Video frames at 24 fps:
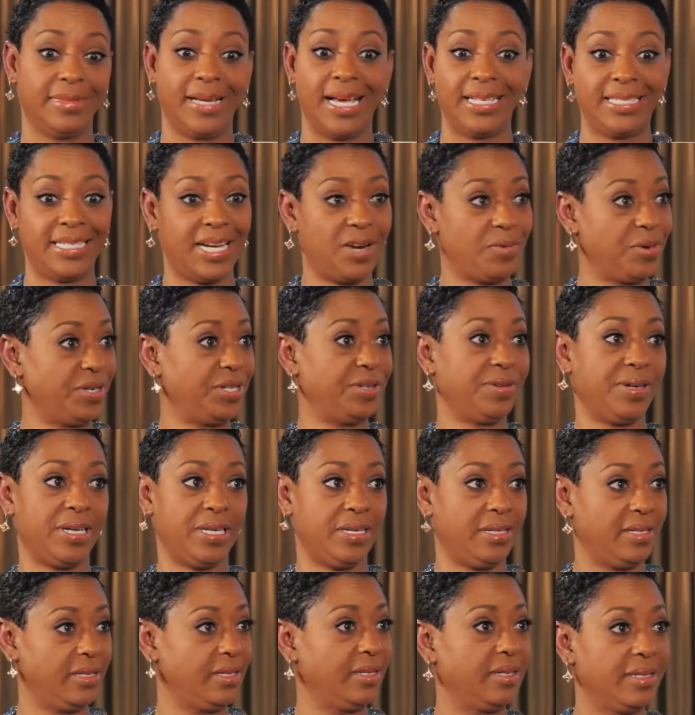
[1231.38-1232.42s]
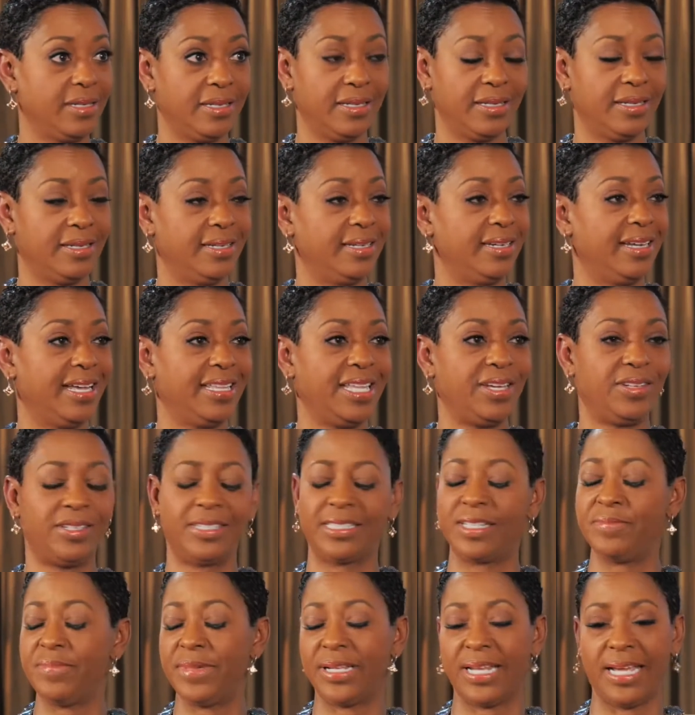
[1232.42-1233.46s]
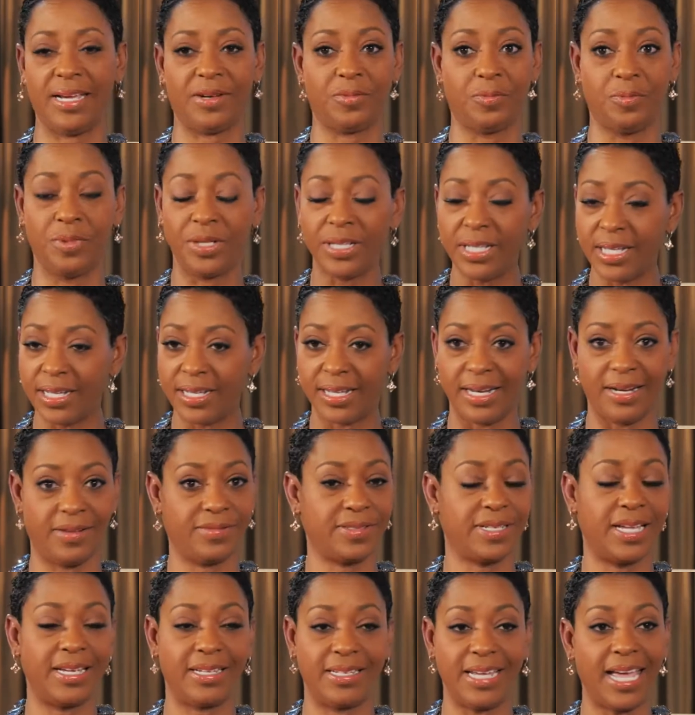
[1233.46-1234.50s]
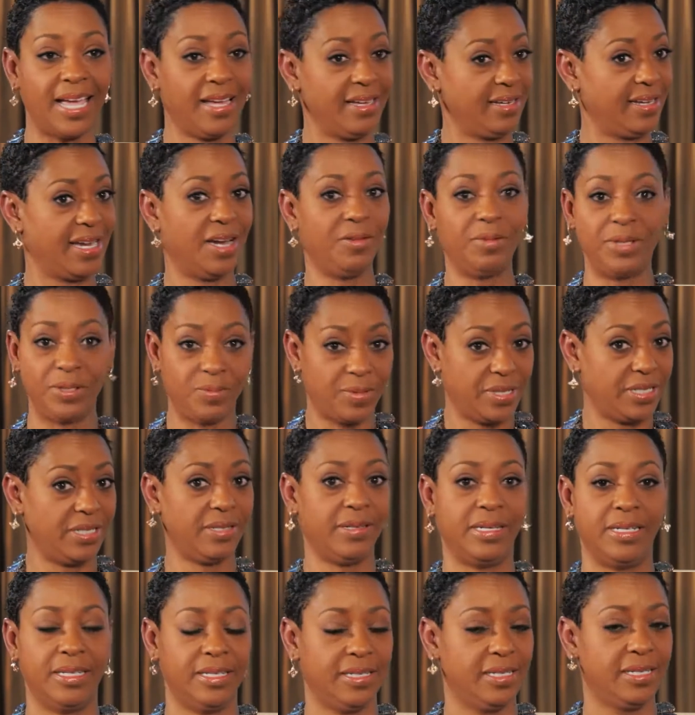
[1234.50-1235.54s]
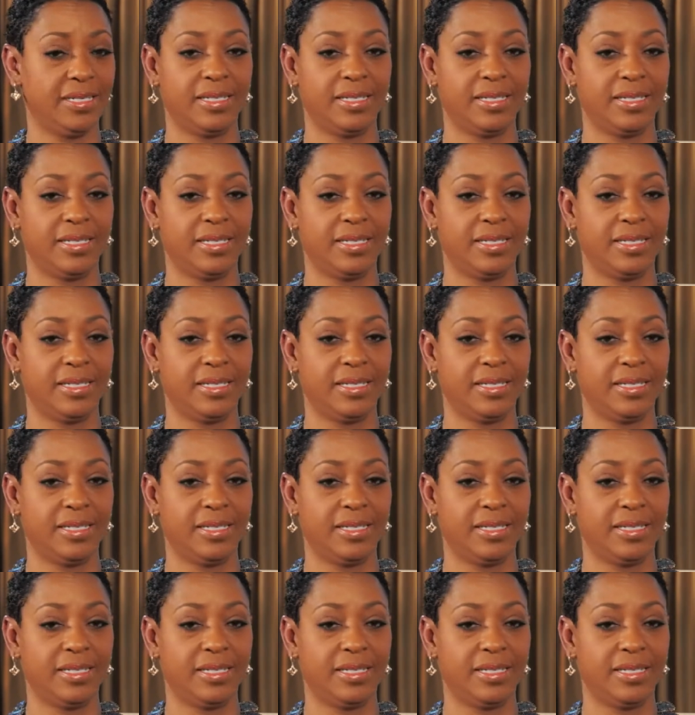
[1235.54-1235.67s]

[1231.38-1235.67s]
I said, I want to do it. And they looked at me like, really? And I was like, yeah, I really want to do it.